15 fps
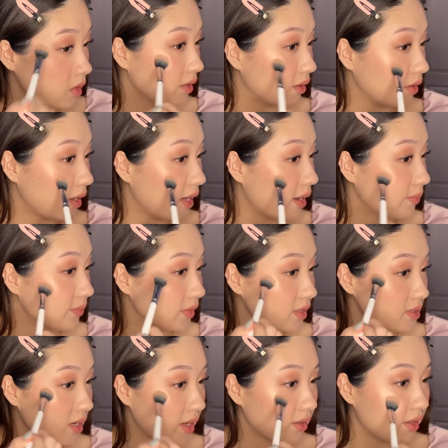Okay, yeah,
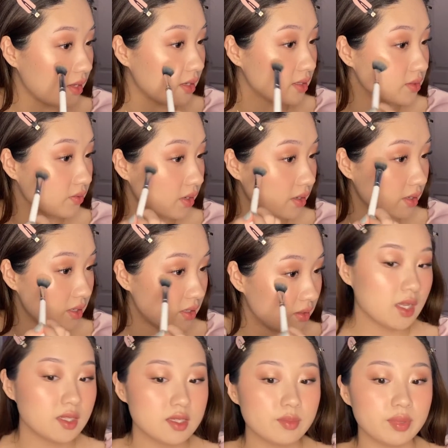this highlight is
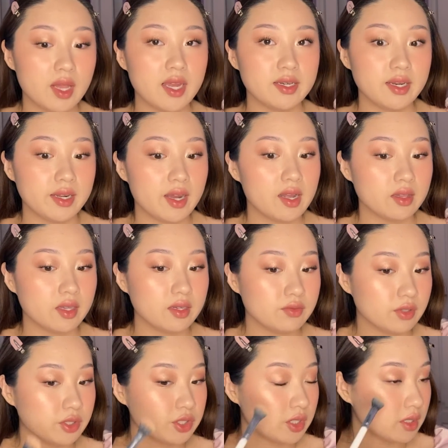it's a blinding highlight
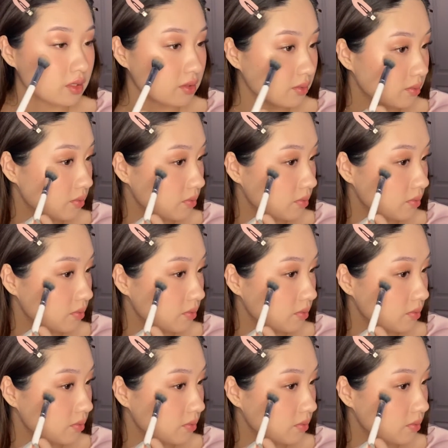for sure.